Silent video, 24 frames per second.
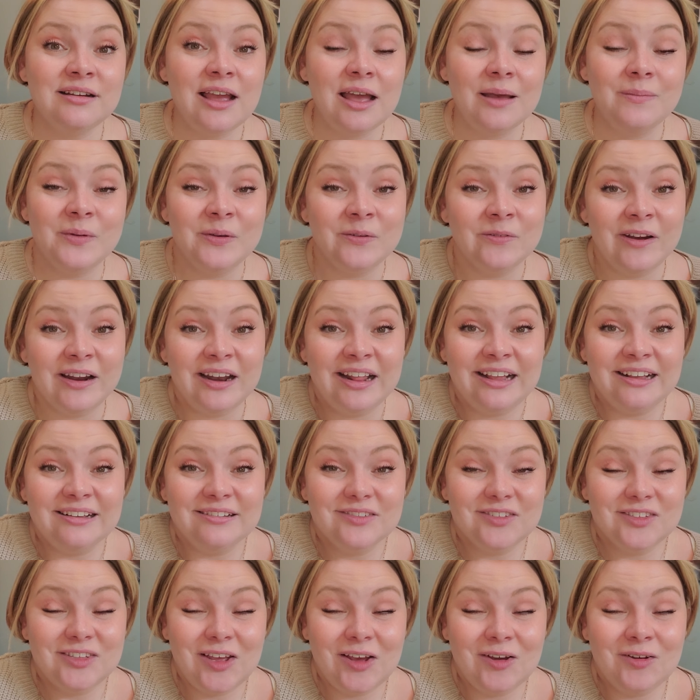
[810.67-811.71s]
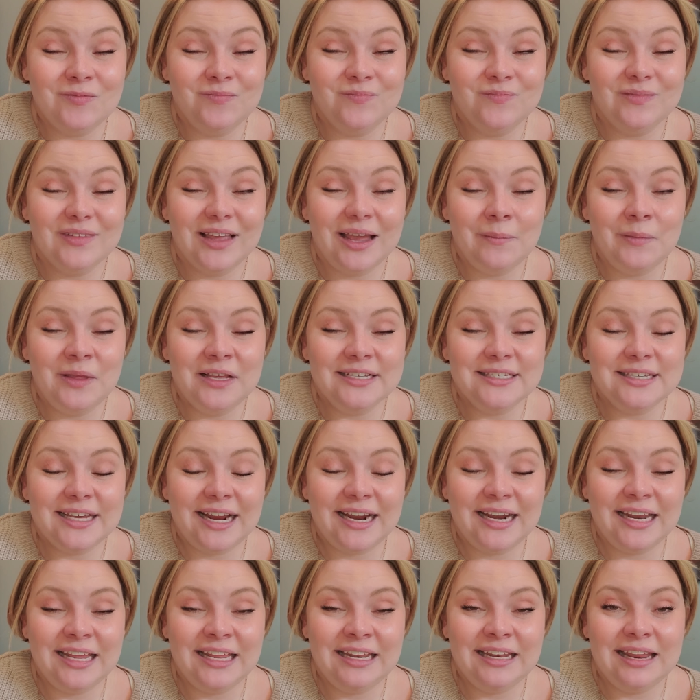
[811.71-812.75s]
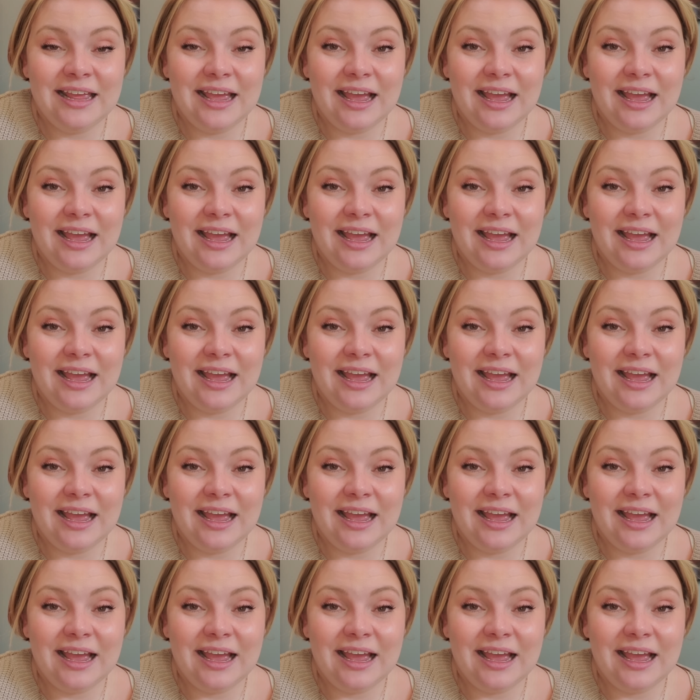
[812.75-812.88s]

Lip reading: up and running. So I'm excited.